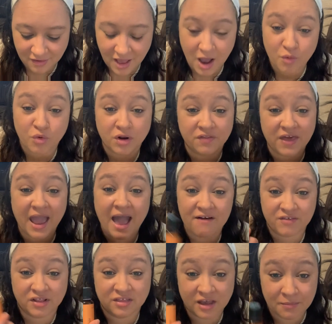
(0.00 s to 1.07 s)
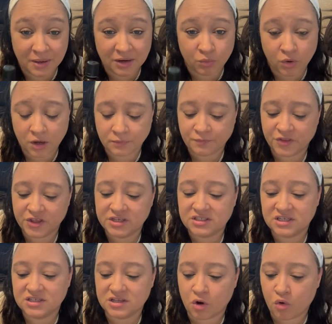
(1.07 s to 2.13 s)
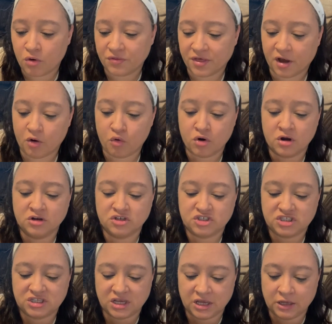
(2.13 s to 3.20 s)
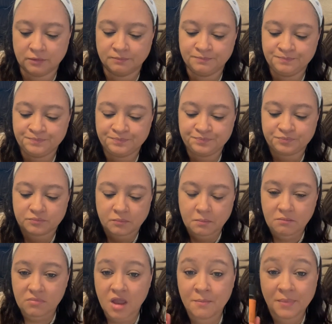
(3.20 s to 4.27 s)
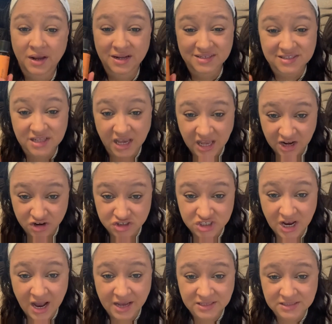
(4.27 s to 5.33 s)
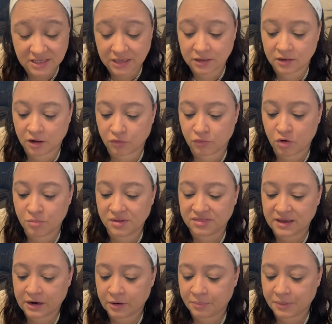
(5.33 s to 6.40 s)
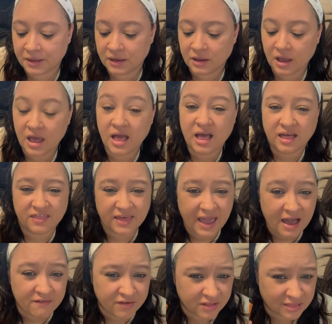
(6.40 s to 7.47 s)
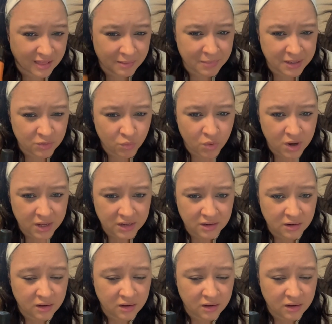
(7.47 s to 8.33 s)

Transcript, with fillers: I want, they have a lemon one. This is or, the orange scent, but it's the energizing aromatherapy, and they have a lemon one.